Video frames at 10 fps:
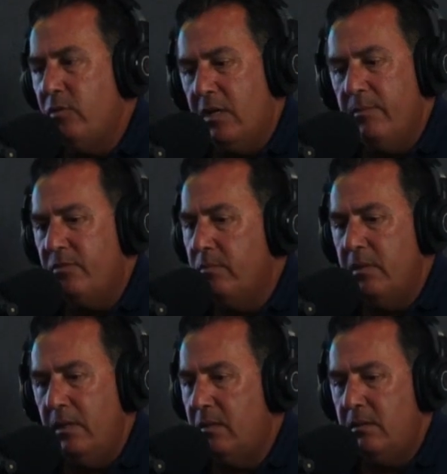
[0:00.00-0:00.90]
to come from.
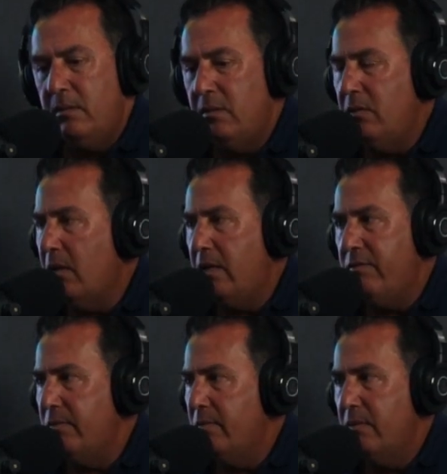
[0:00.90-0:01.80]
It's not
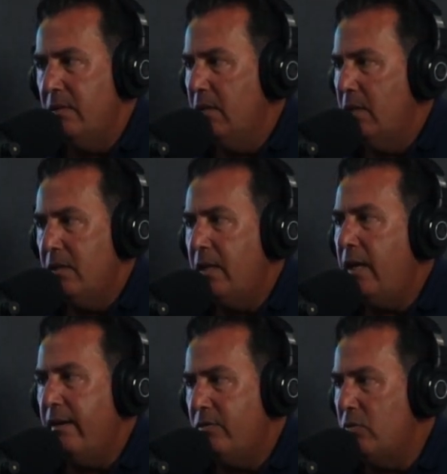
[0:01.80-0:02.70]
given. They
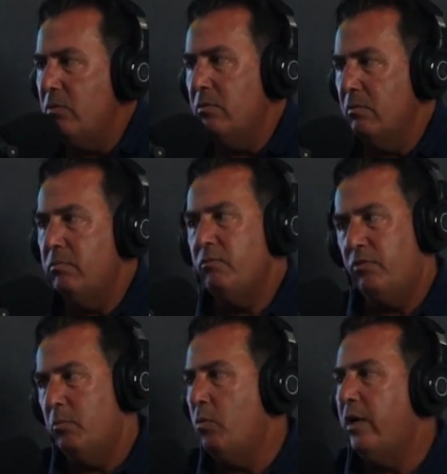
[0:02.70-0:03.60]
have to do
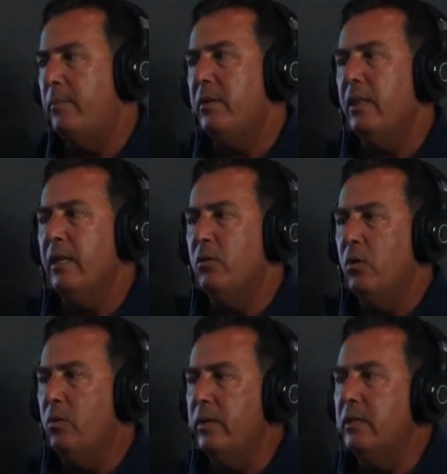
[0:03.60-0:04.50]
from way
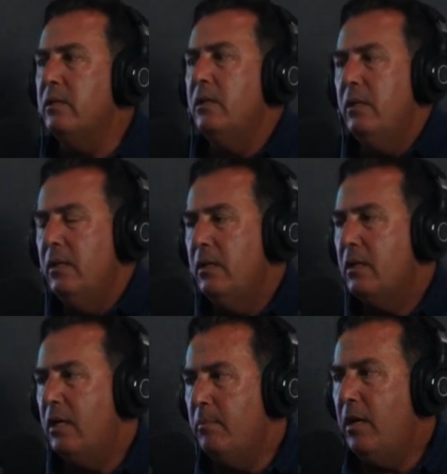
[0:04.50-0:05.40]
below and
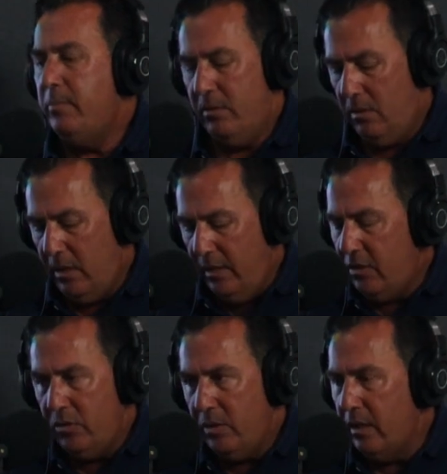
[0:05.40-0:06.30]
come up. It's not
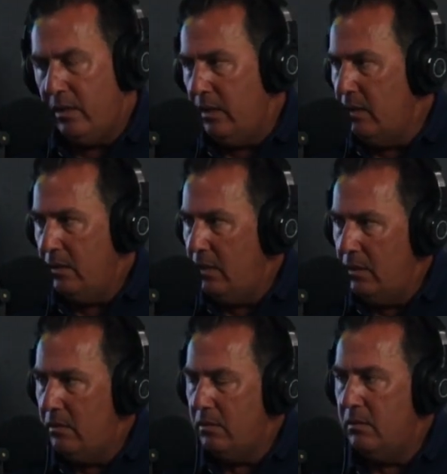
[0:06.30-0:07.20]
easy to get there, and
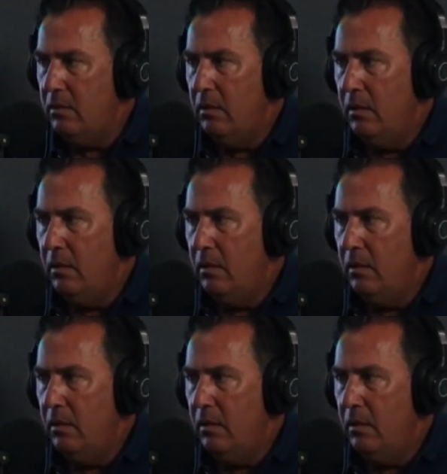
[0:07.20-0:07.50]
it's